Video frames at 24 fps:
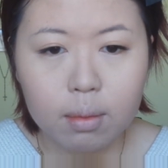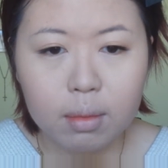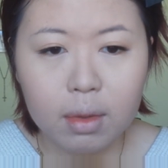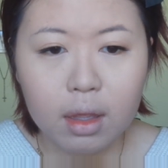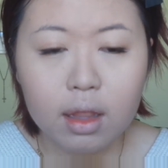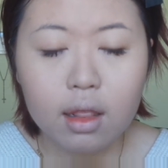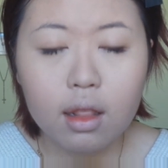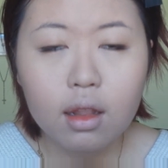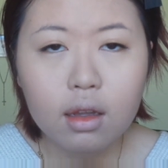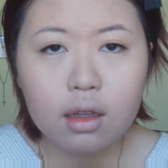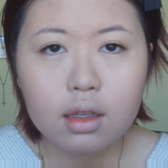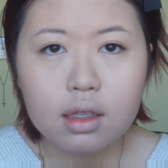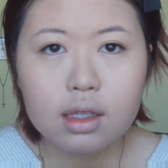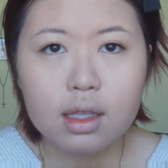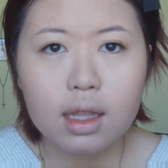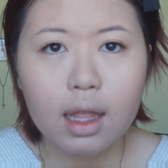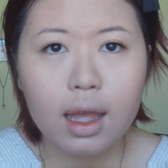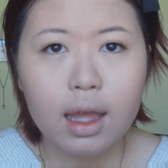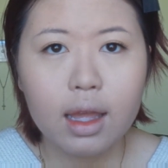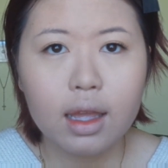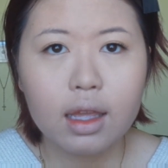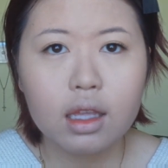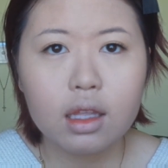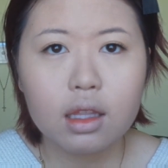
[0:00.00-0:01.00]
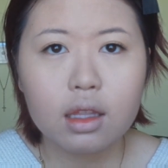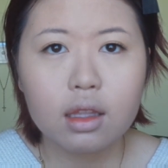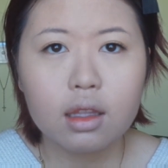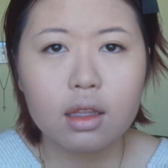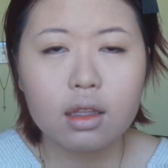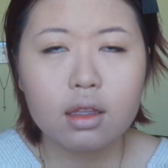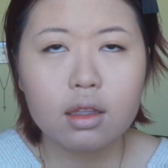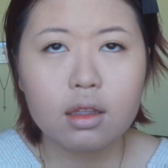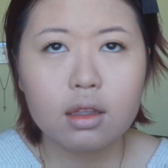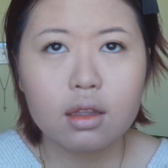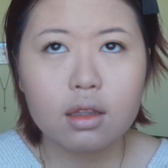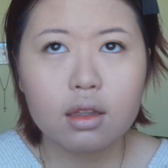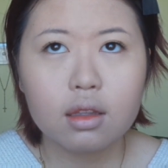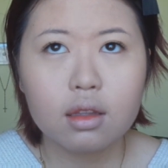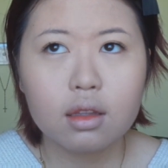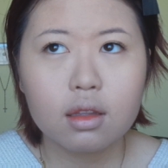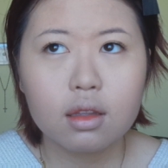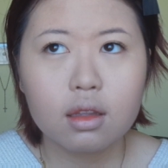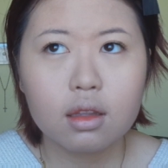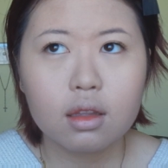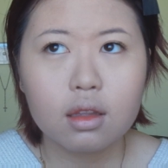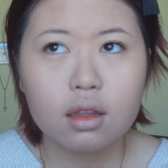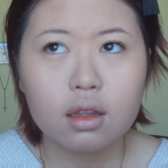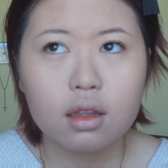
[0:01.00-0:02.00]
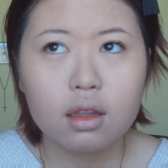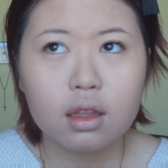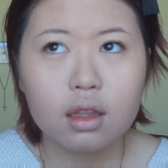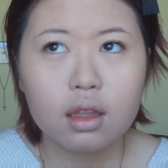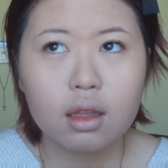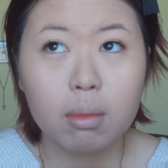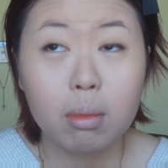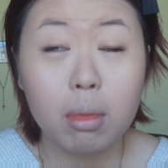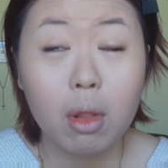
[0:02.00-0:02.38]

It looks like the